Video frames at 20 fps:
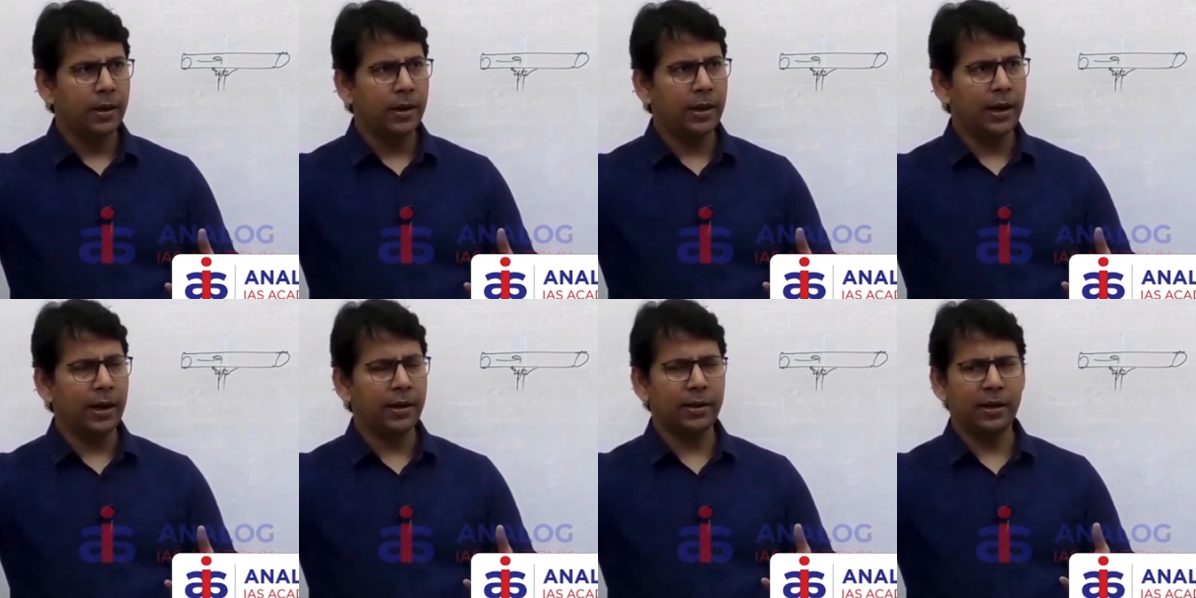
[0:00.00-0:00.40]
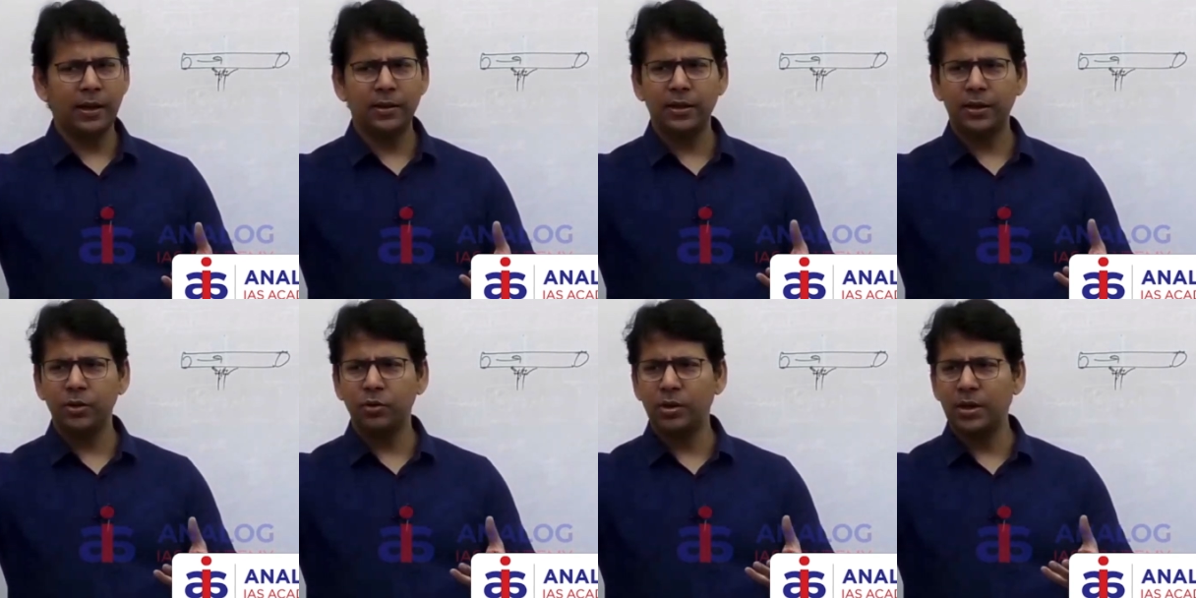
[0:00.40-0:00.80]

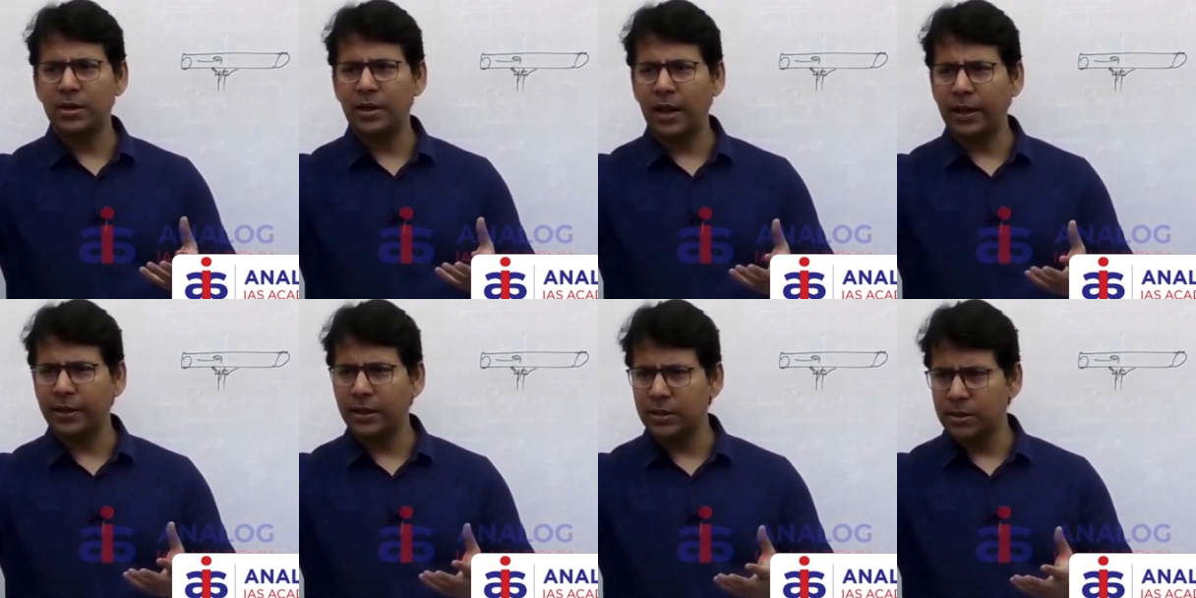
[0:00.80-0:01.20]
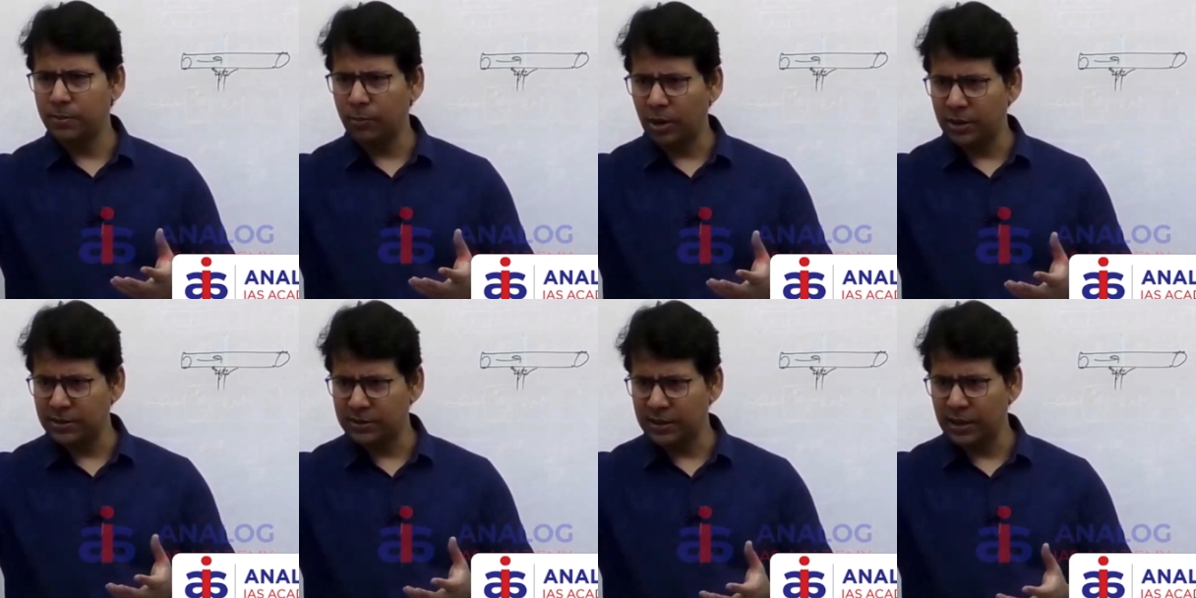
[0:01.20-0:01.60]
Rather, you can like a
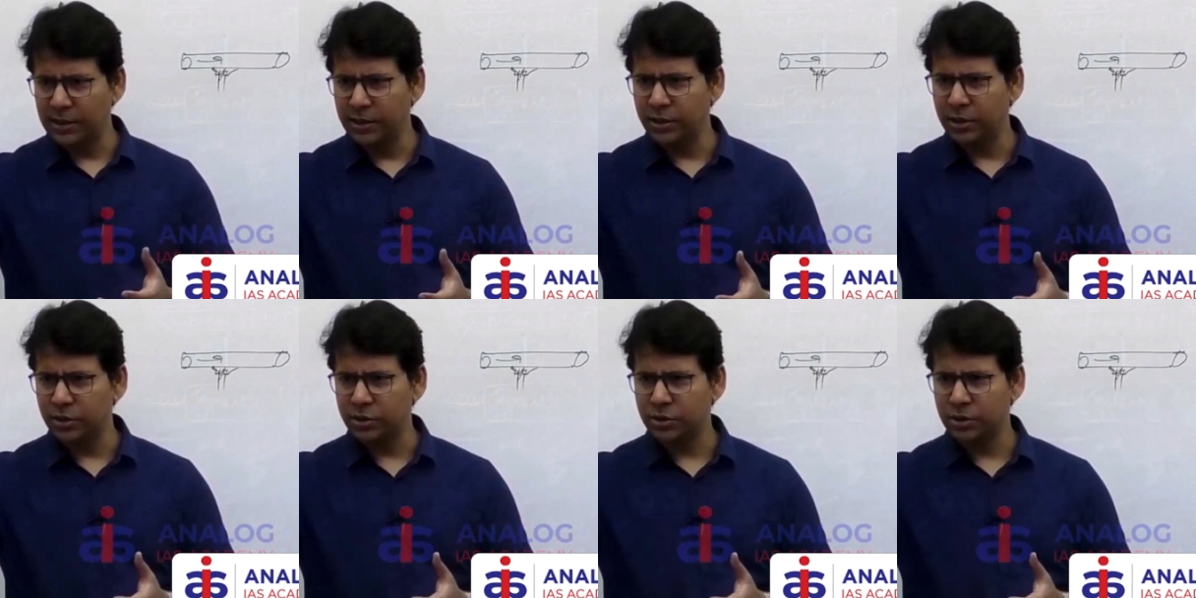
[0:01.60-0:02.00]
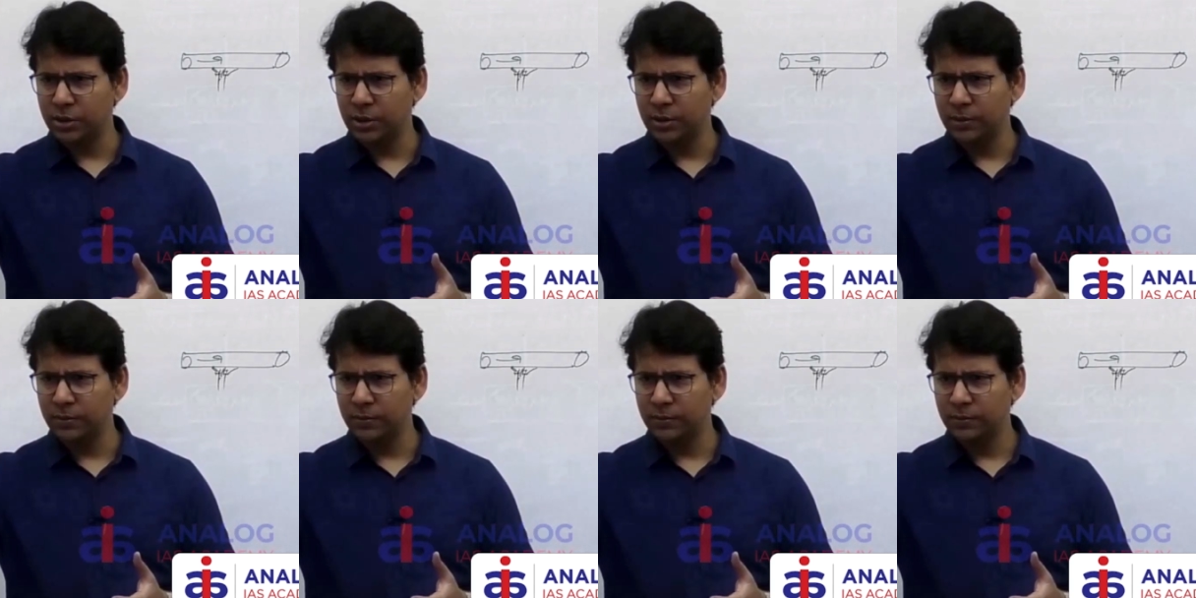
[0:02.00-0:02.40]
small scale
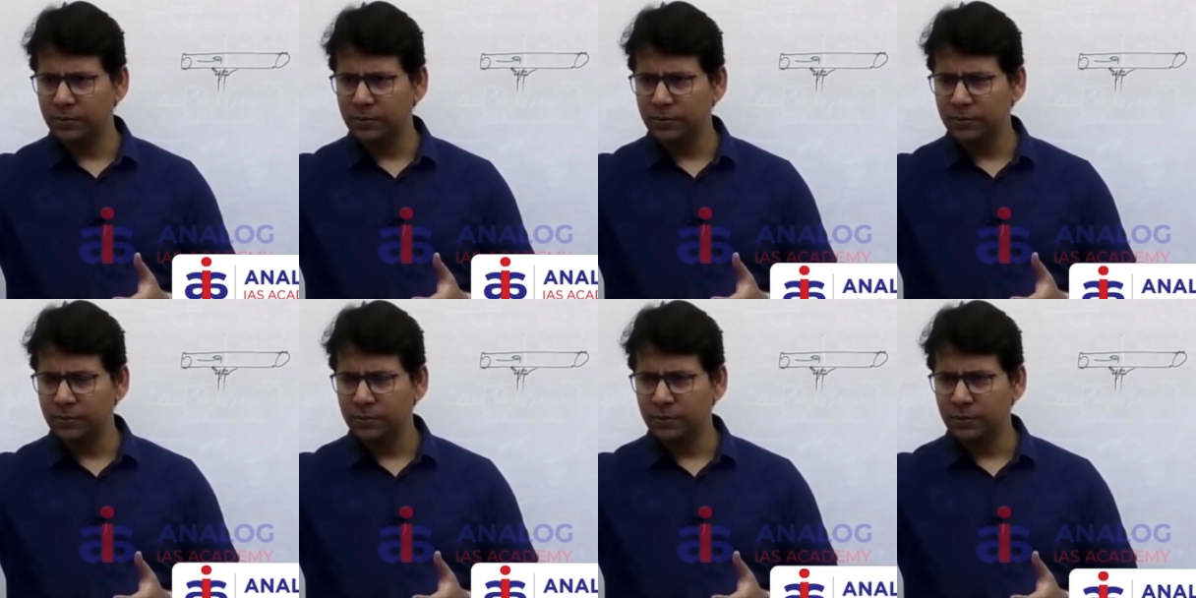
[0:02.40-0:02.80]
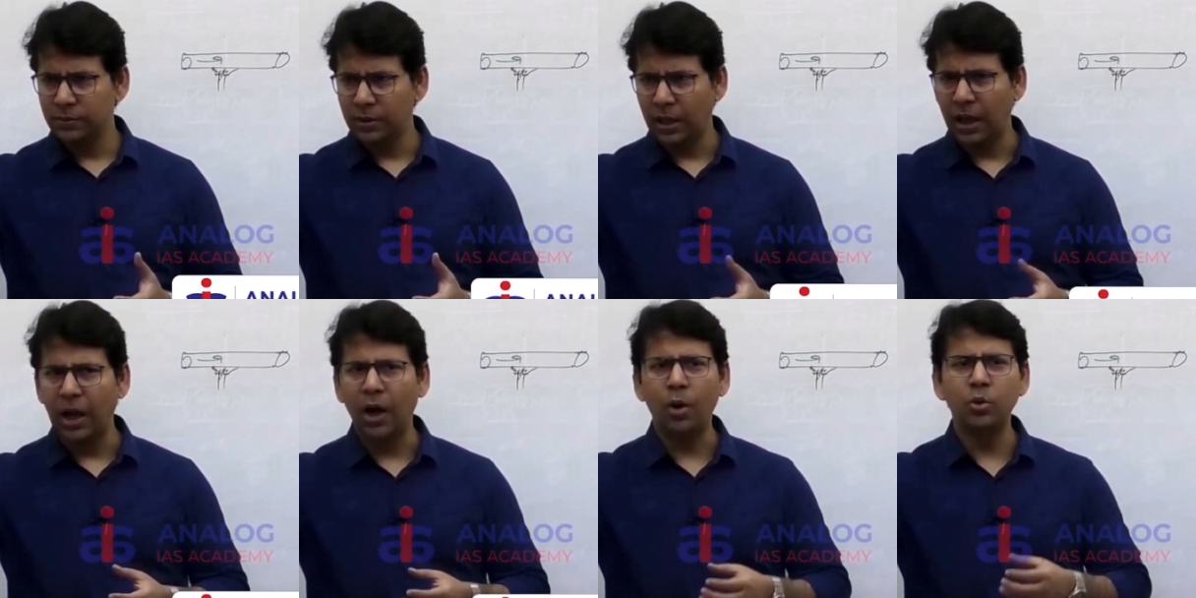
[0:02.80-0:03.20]
industry,
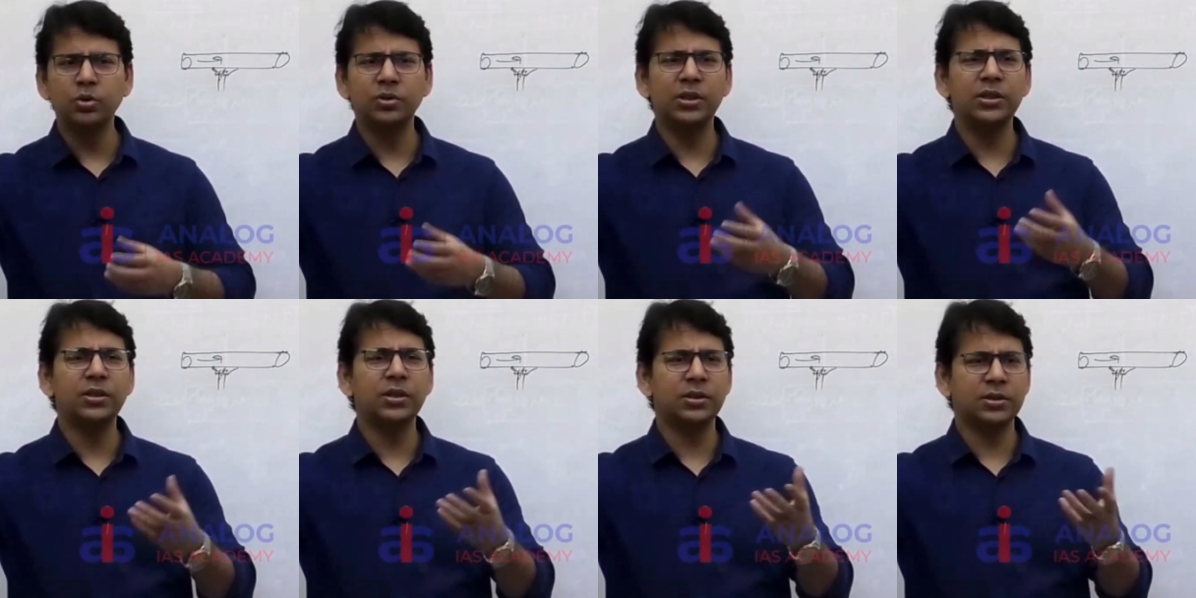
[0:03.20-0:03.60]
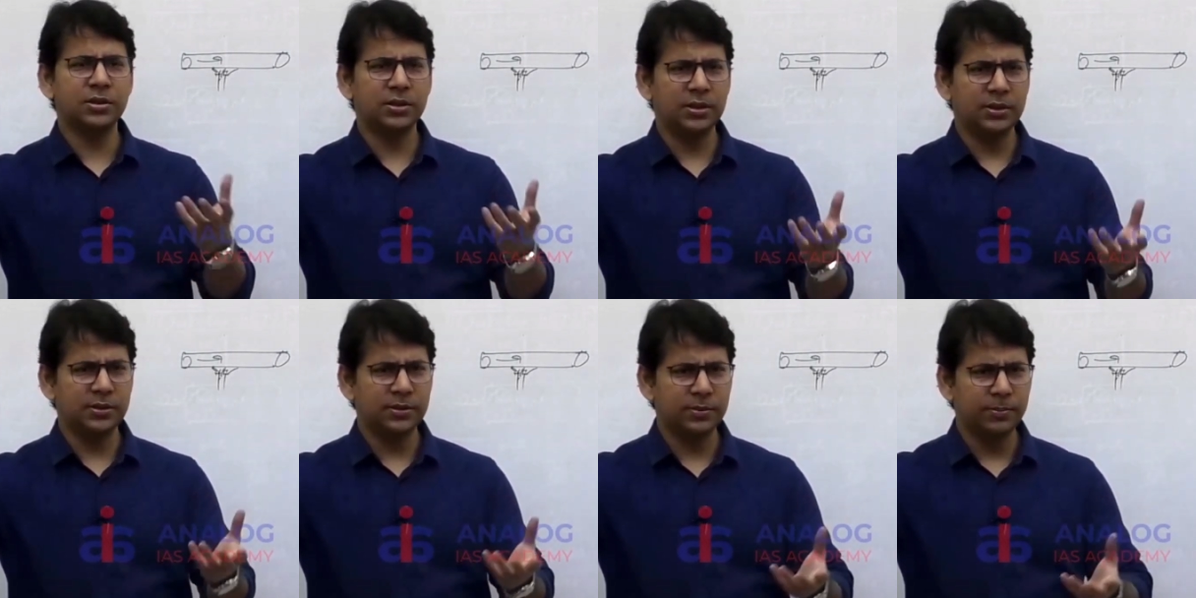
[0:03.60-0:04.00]
house
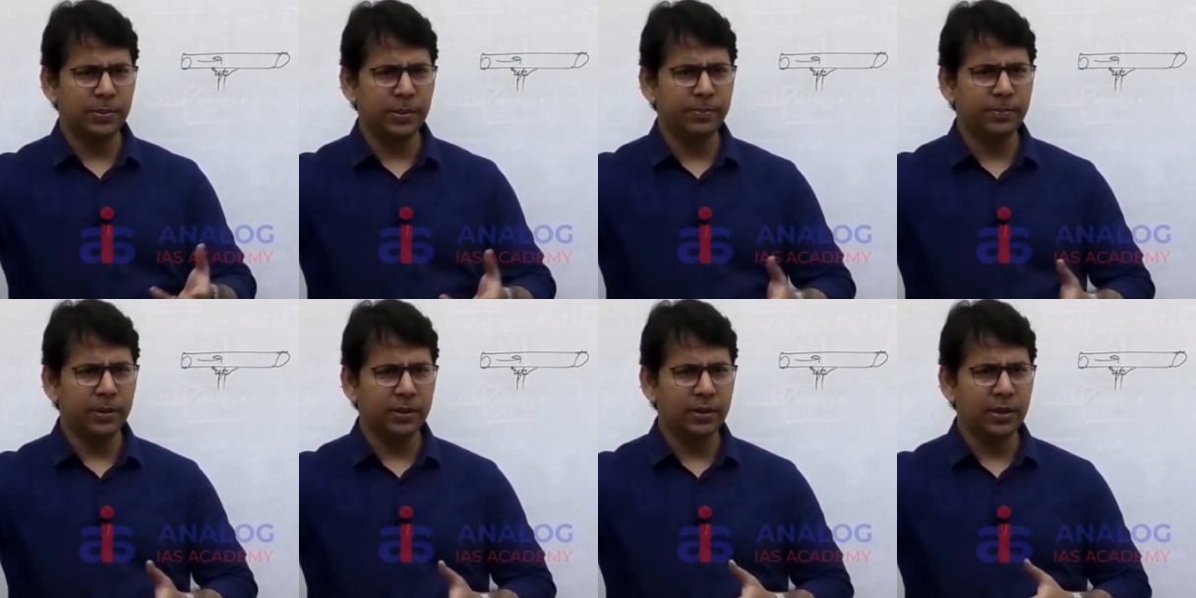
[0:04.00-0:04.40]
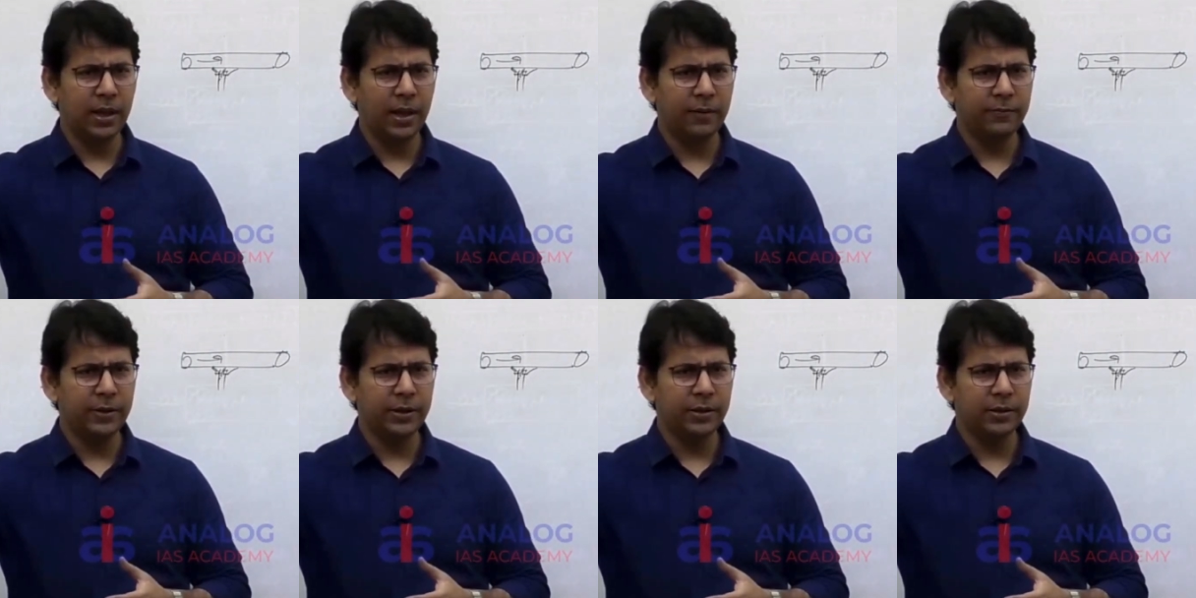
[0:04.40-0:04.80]
industries. People they
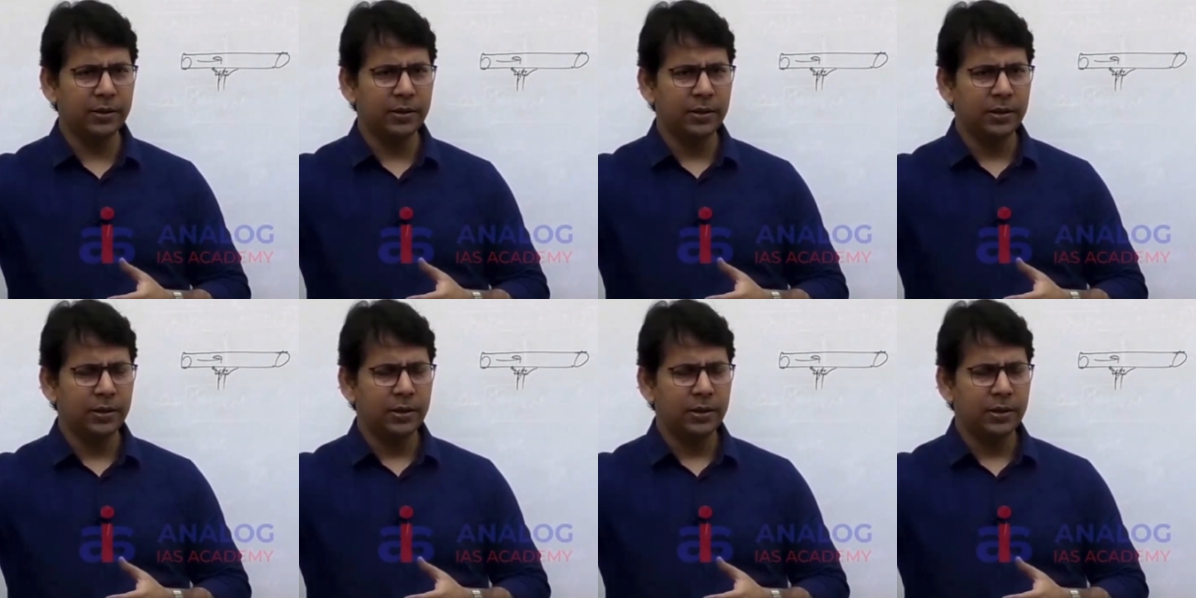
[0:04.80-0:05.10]
have it.